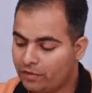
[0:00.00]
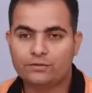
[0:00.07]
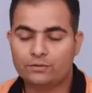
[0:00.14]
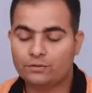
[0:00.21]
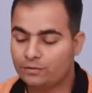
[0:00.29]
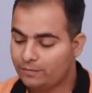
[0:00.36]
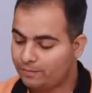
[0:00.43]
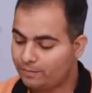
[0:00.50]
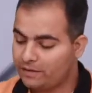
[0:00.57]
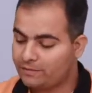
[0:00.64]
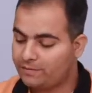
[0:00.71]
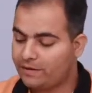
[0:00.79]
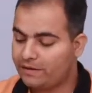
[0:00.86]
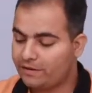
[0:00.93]
So
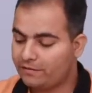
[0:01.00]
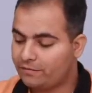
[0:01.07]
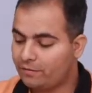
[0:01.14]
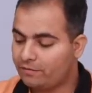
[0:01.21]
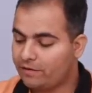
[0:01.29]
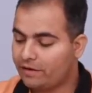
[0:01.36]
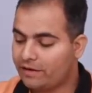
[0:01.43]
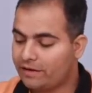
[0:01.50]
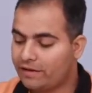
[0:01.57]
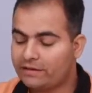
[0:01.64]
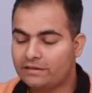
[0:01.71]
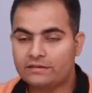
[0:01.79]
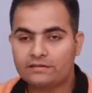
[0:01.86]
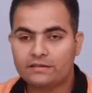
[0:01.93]
please be careful while
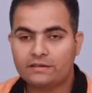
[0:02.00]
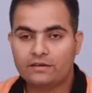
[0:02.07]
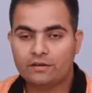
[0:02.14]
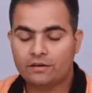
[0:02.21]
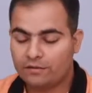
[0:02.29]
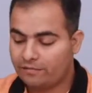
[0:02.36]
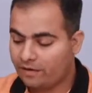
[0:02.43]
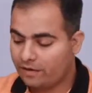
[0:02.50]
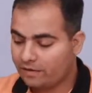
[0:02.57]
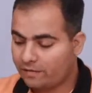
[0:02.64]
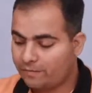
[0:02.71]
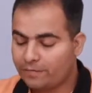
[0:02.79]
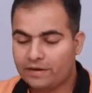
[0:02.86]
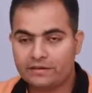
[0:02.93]
writing this or while
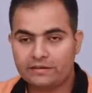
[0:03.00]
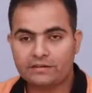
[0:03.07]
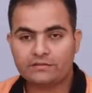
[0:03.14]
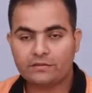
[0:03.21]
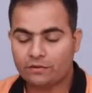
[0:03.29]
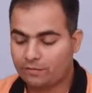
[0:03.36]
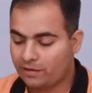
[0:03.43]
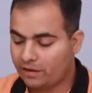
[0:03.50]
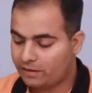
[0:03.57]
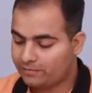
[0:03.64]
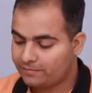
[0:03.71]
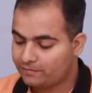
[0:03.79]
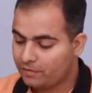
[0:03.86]
comparing this formula.